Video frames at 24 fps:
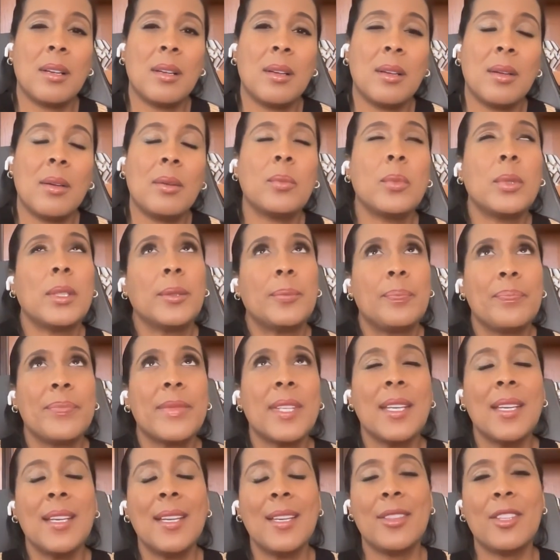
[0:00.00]
Well,
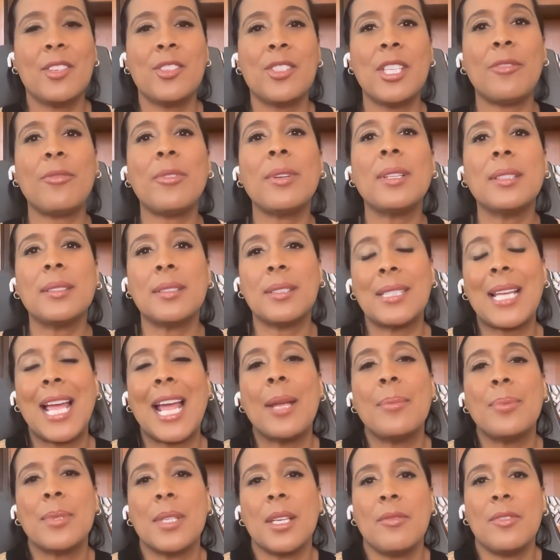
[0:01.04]
there's different
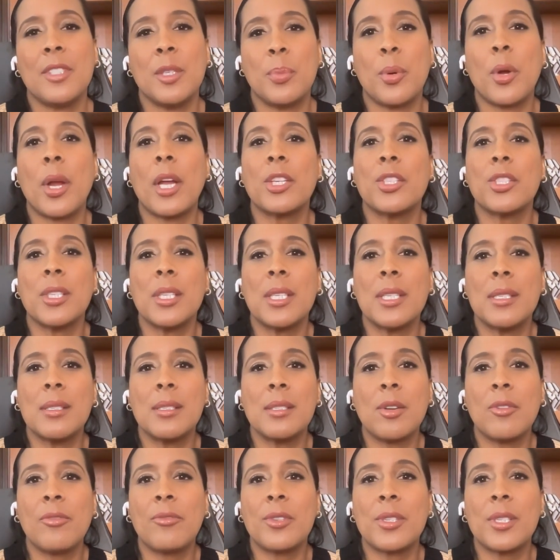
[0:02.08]
types of depression.
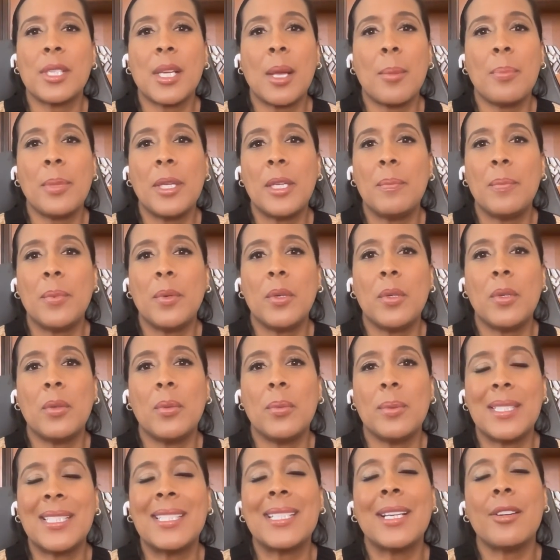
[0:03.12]
So for some
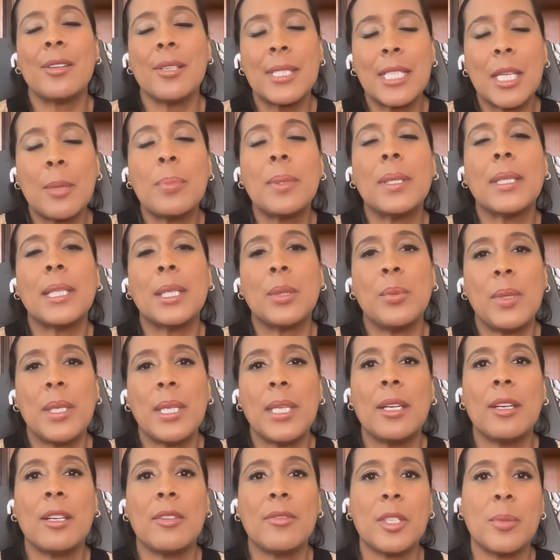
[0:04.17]
people, stereotypically we
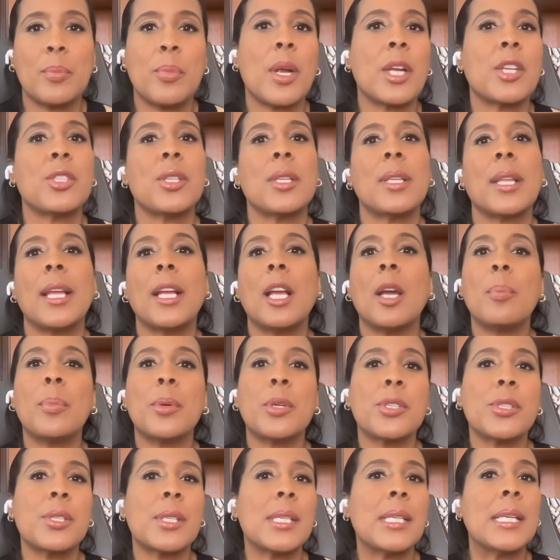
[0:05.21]
hear of depression like a
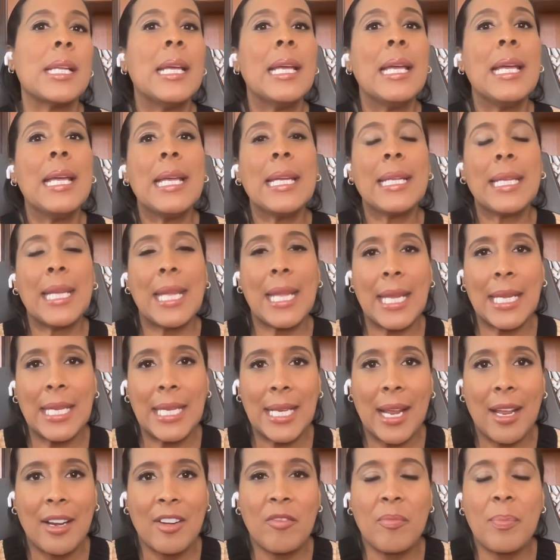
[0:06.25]
person can't
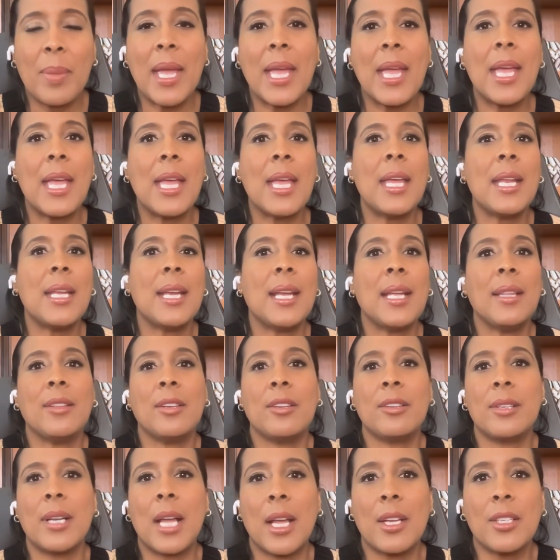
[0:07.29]
get out of bed and
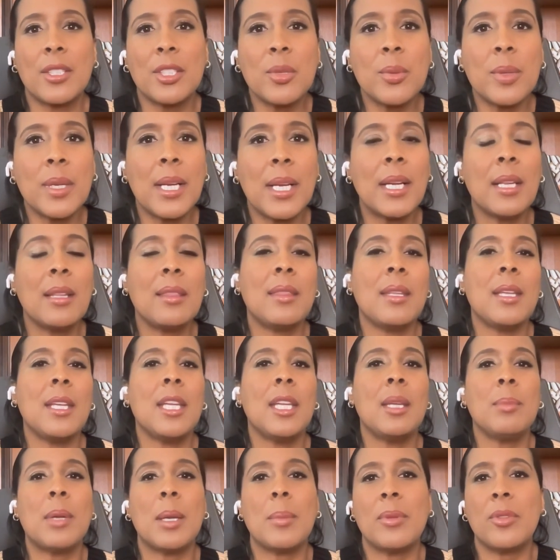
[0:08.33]
they're not doing
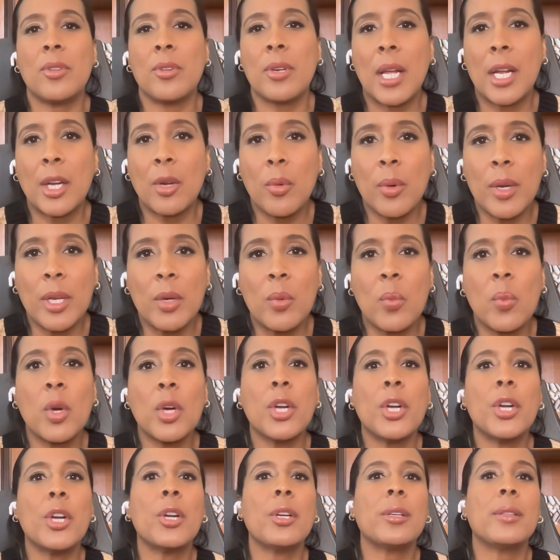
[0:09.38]
anything. Maybe they're not going to
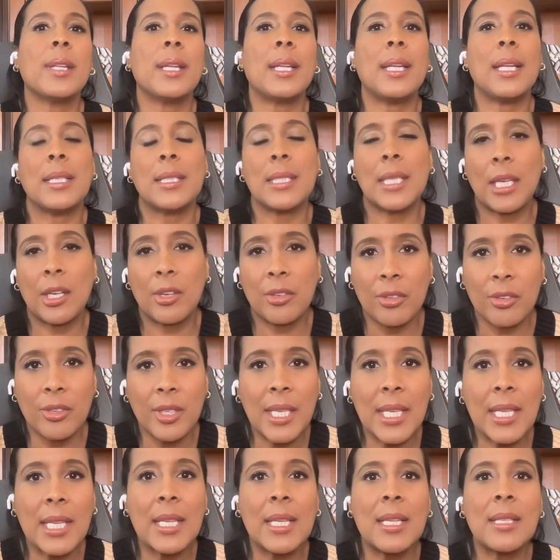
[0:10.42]
work. They can't take care of their
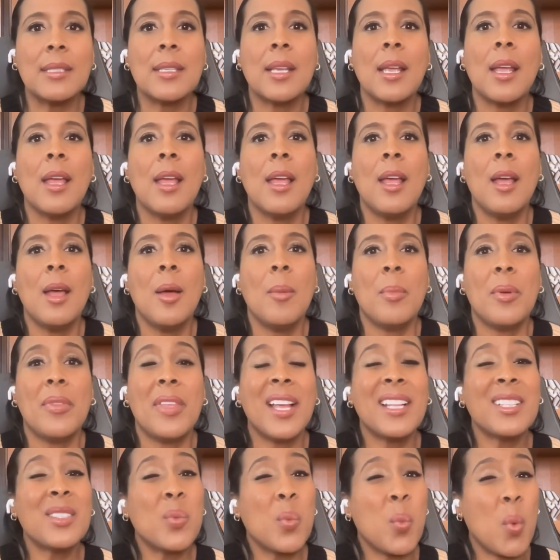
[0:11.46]
kids. But
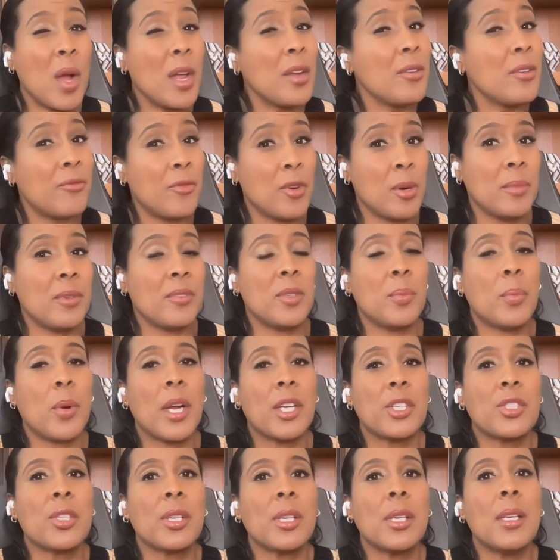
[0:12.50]
that's one form of
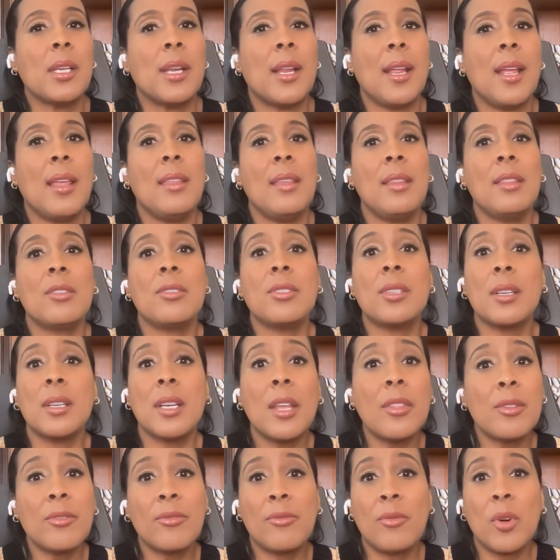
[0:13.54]
depression. And then there's
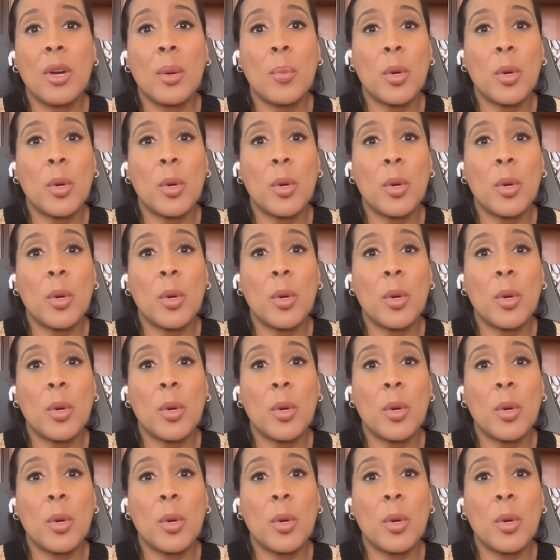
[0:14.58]
another form where